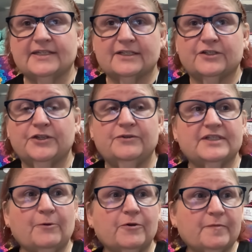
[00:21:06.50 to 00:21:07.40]
as soon
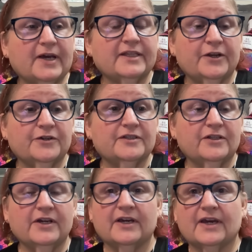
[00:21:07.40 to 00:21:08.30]
as I went back there to
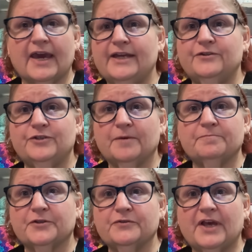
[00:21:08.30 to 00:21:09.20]
look, he
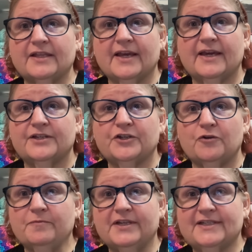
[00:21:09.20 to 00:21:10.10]
jumped through that thing and
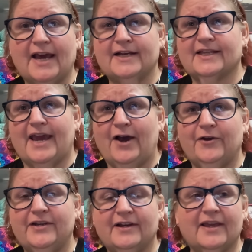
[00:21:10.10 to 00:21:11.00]
showed me exactly how
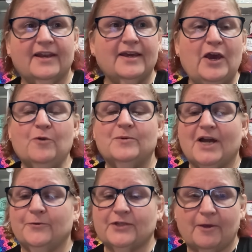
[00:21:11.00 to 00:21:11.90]
he done it. But
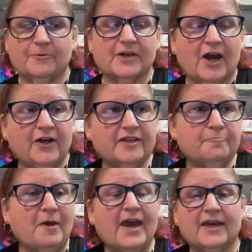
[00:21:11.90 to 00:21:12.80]
I was able to call
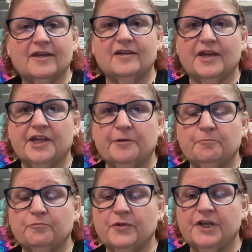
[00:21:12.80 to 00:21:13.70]
him back and get
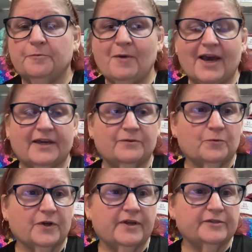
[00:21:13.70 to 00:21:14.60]
him, you know, back in
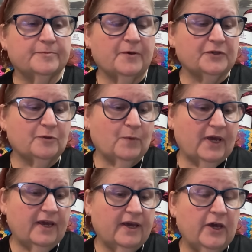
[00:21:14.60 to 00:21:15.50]
where he's supposed to
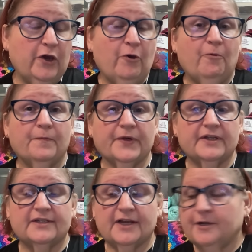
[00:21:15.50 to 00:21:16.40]
be. But,